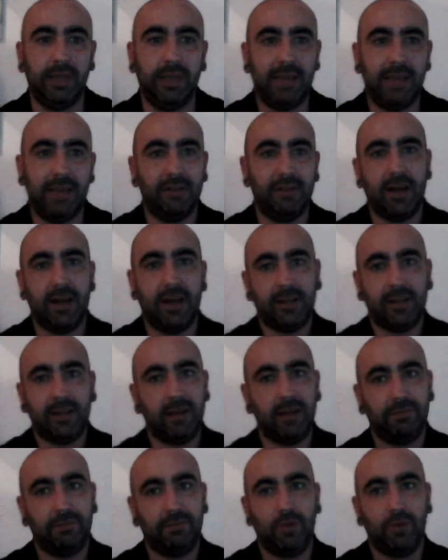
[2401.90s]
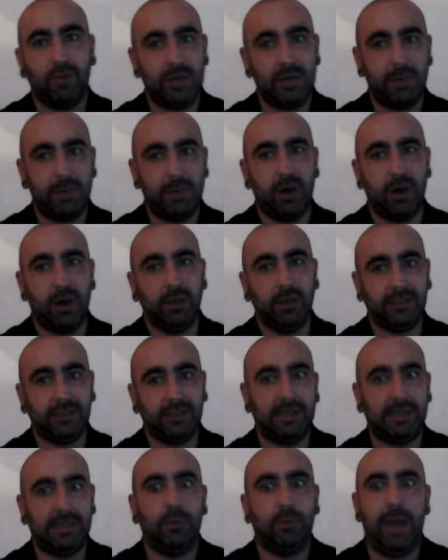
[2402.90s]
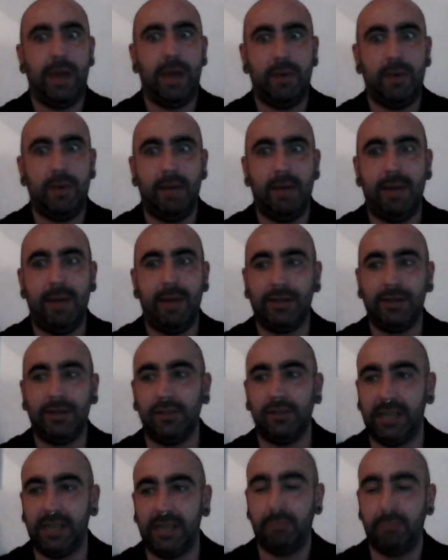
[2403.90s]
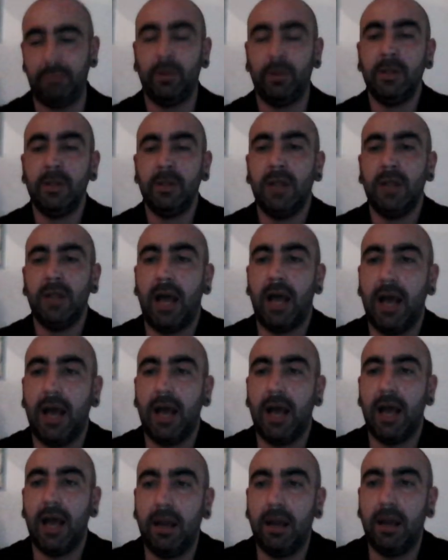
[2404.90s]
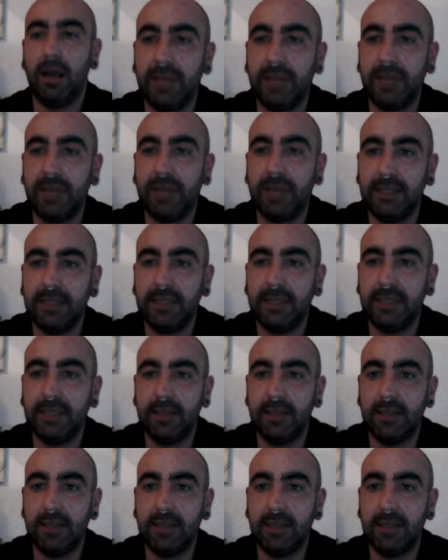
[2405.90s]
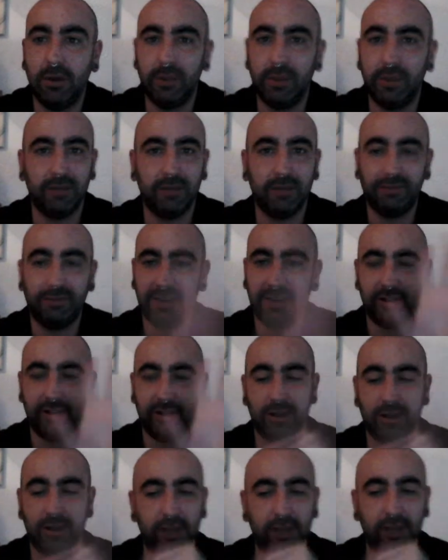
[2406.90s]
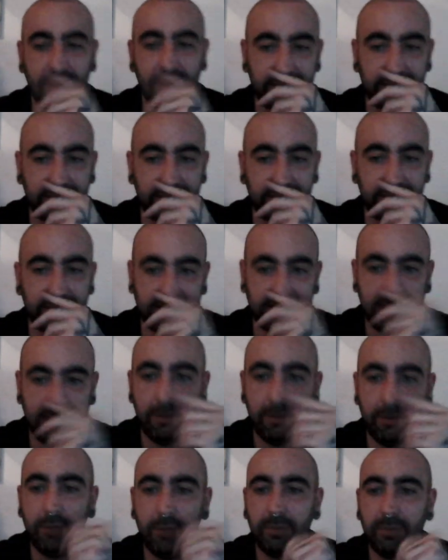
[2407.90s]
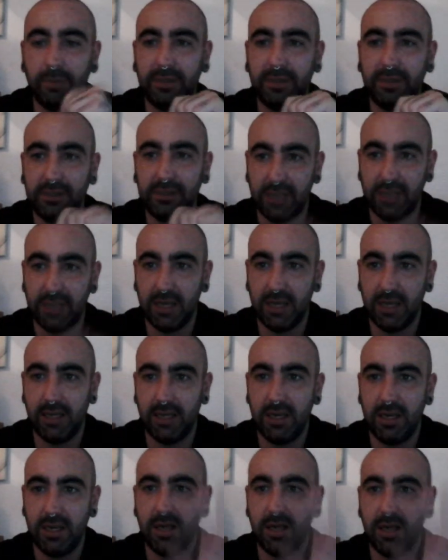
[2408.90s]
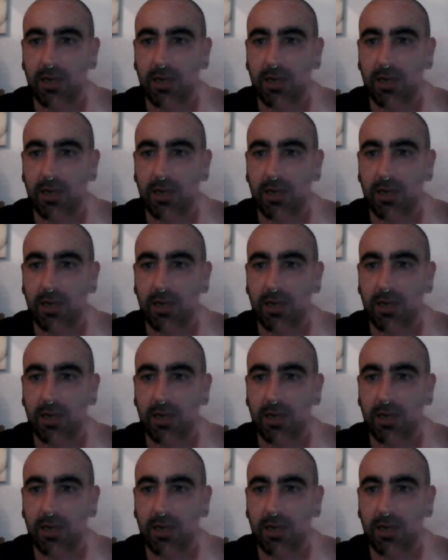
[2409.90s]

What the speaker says: even at that £40, it's still way, way, way too cheap. But that's it. You'll figure it all out. It's at the appointment with John.co.uk.